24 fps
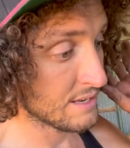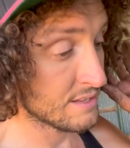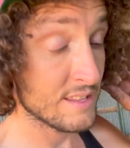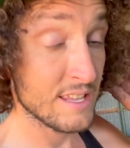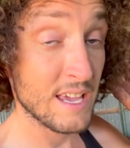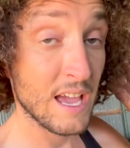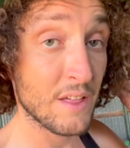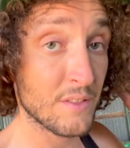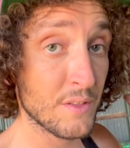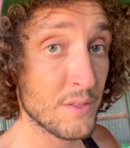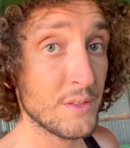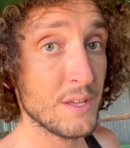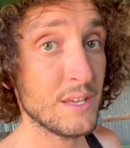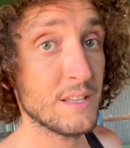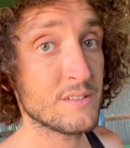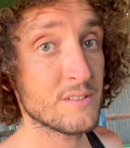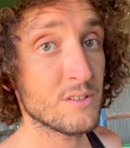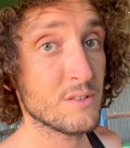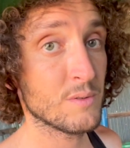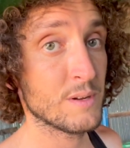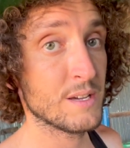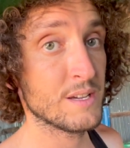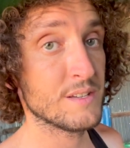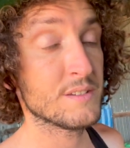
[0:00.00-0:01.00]
the other thing
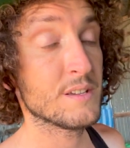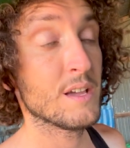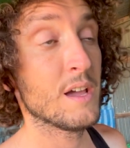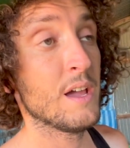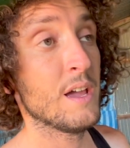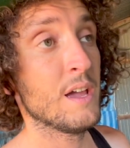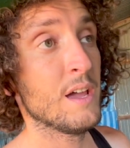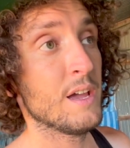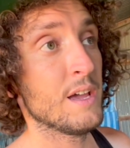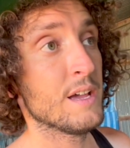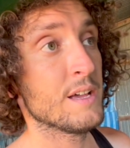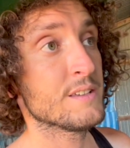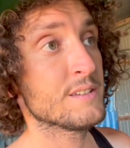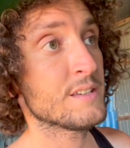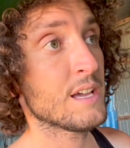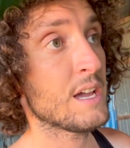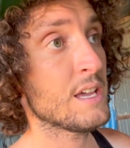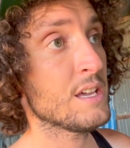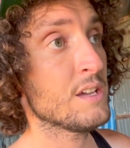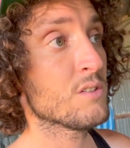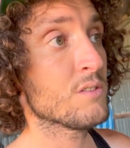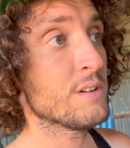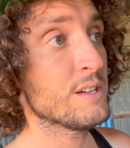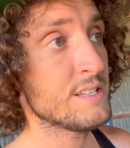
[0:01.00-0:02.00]
too is, say
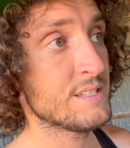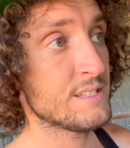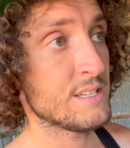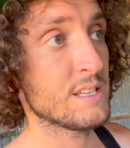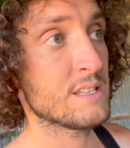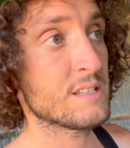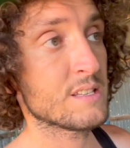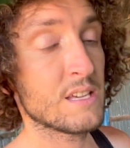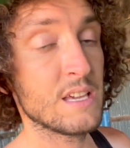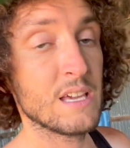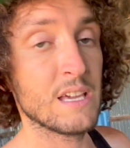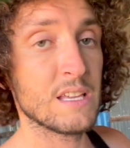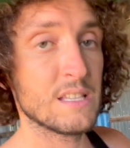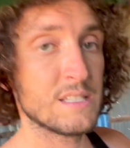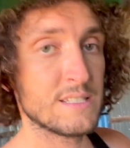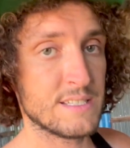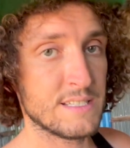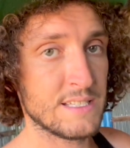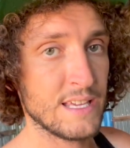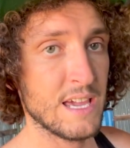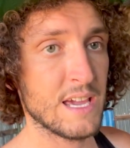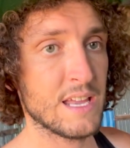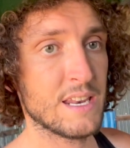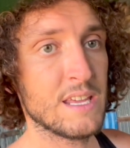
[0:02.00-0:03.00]
you're in 6th gear,
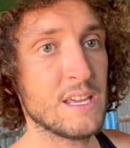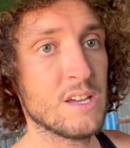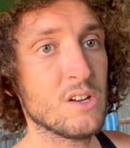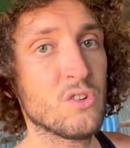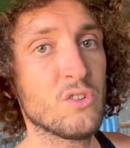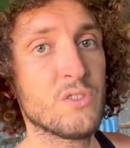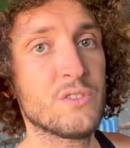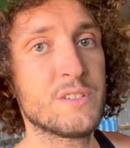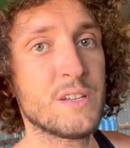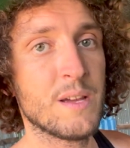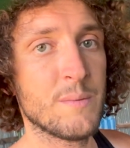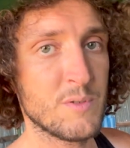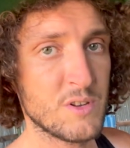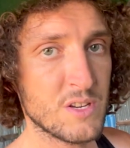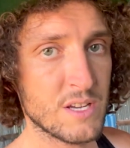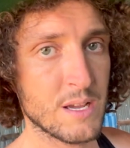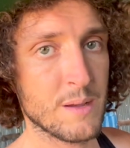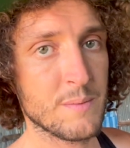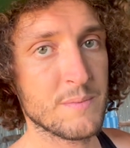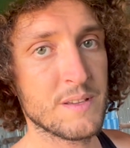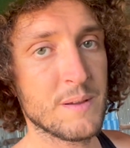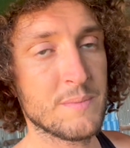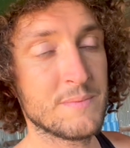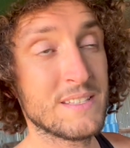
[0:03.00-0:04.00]
downhill, temperature
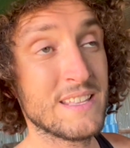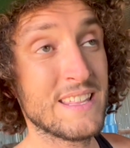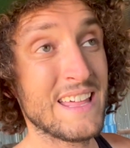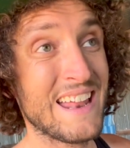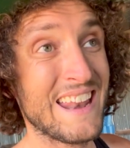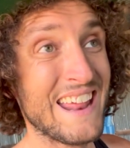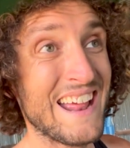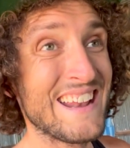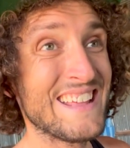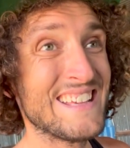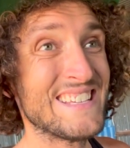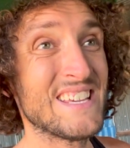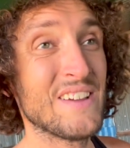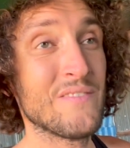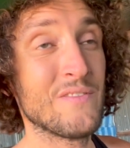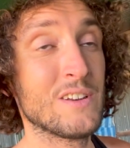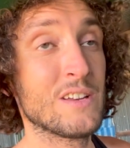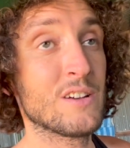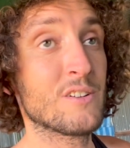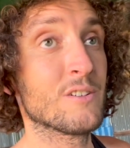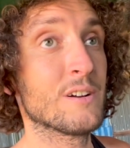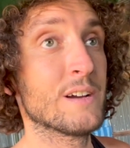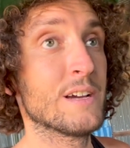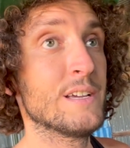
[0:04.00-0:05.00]
comes up to that 87
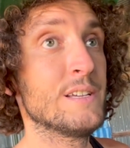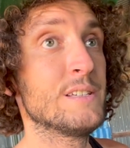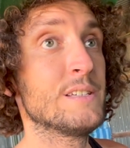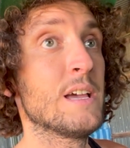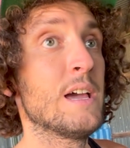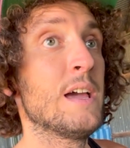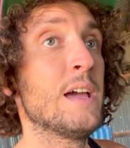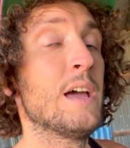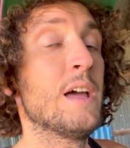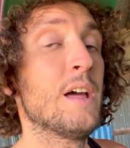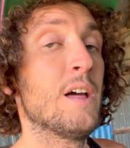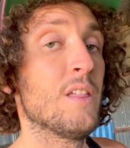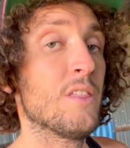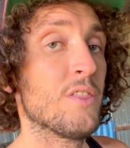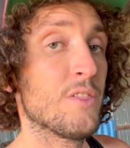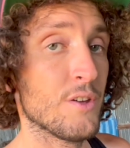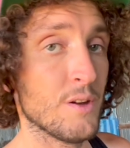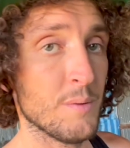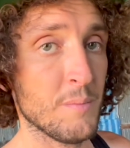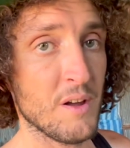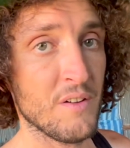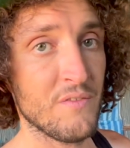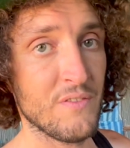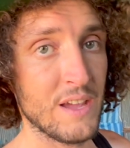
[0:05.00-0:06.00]
degrees,
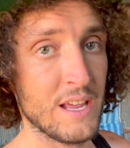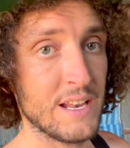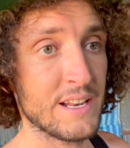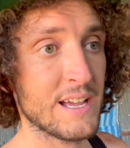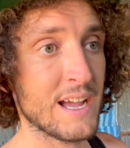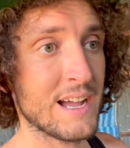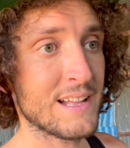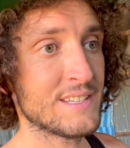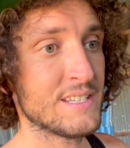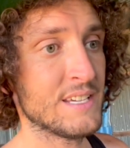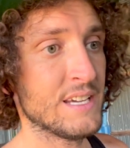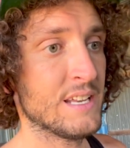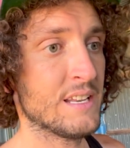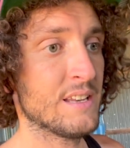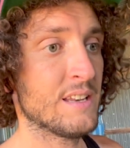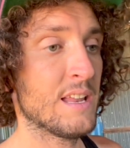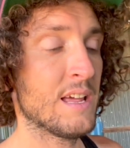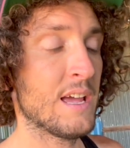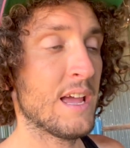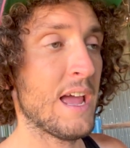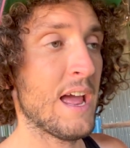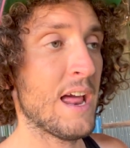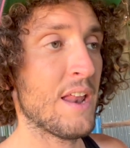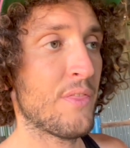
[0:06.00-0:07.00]
thermo fan cuts in
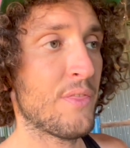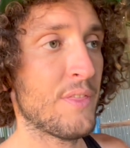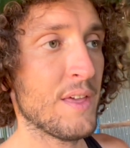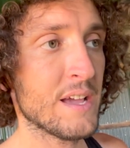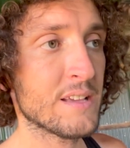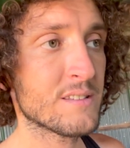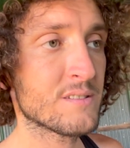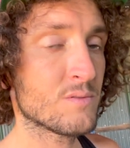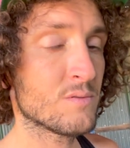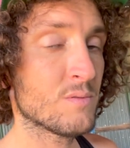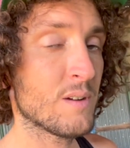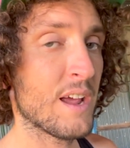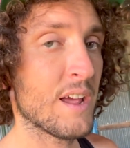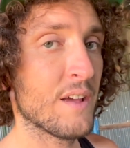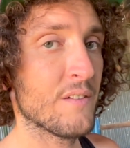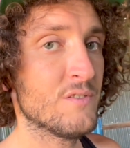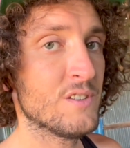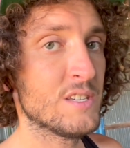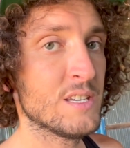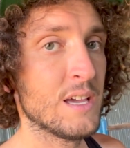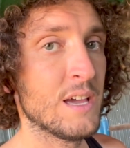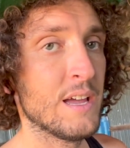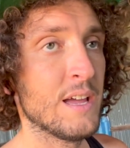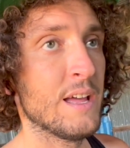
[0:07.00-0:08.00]
at 1,000
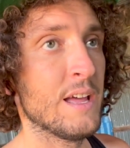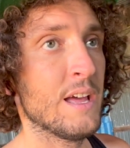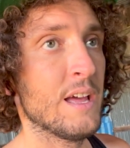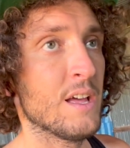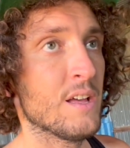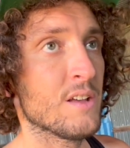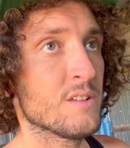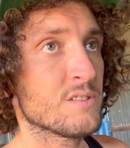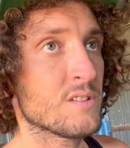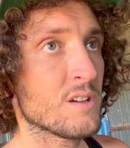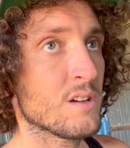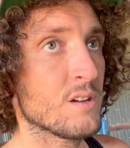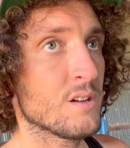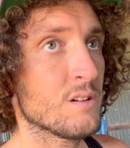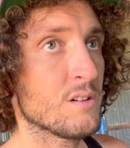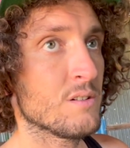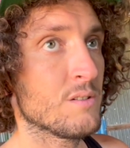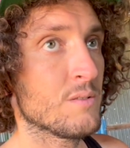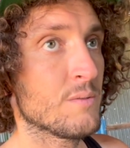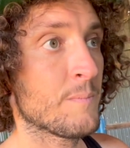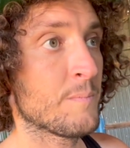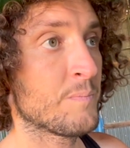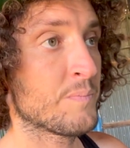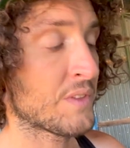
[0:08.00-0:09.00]
revs.
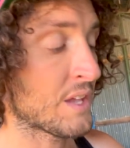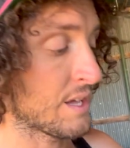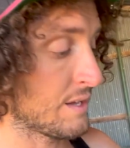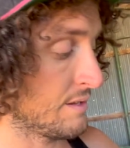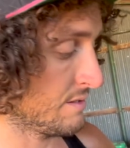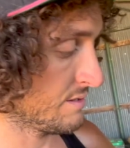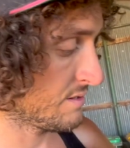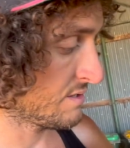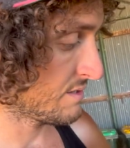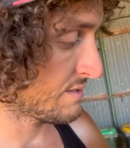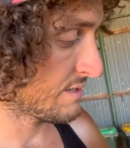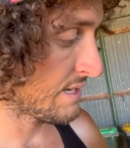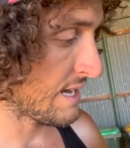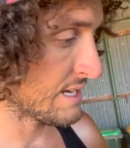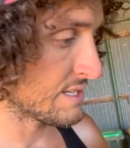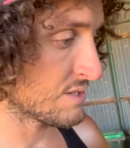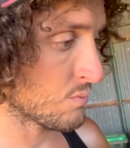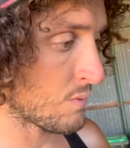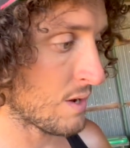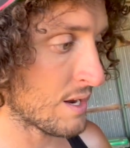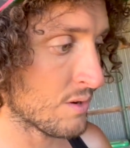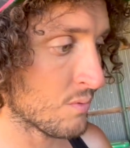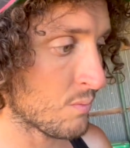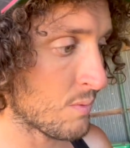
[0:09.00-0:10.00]
So let's just say it's a
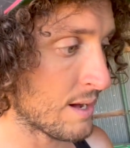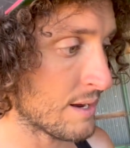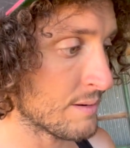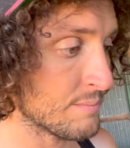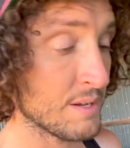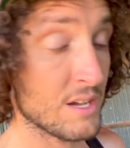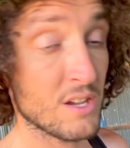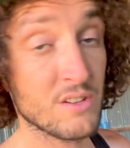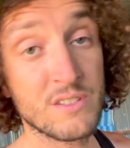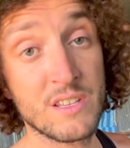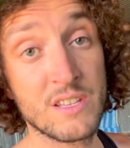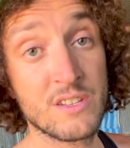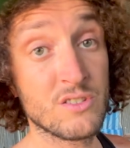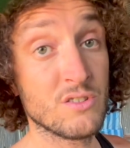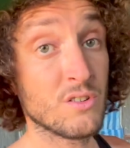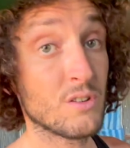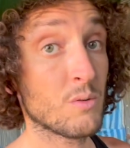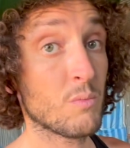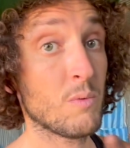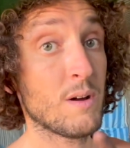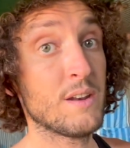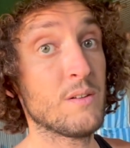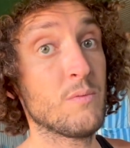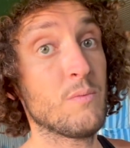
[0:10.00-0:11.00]
1-to-1 because it's not
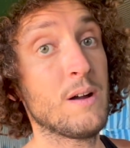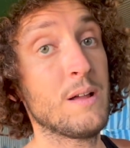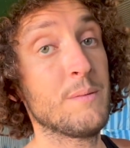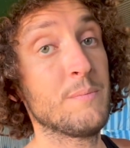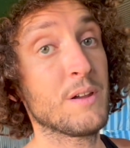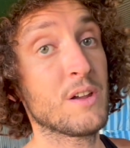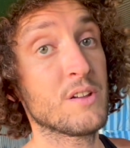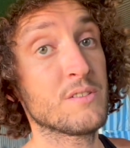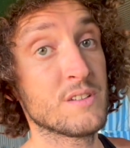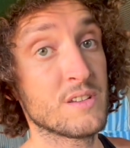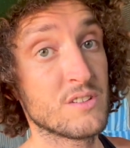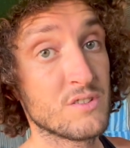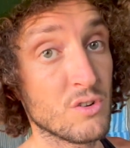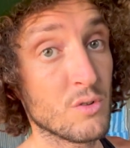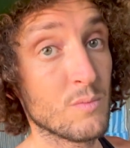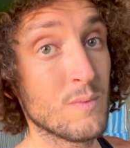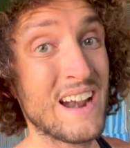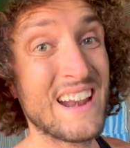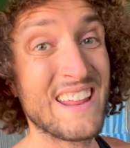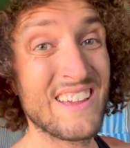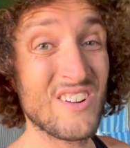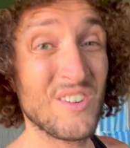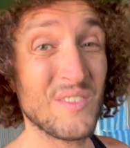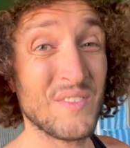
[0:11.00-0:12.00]
a 1-to-1 because it's not
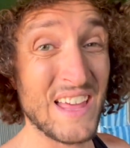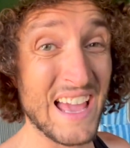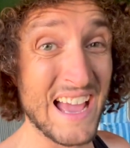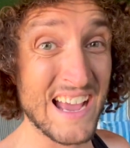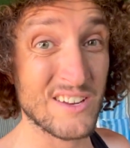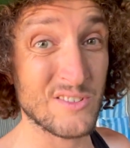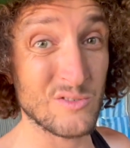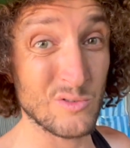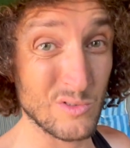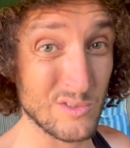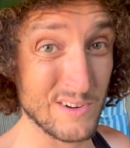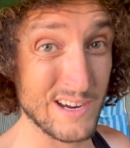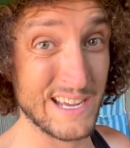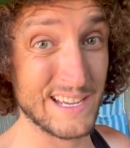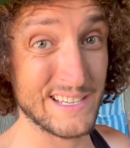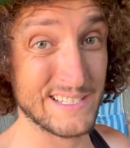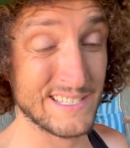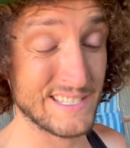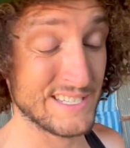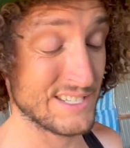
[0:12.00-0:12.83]
running off the actual crank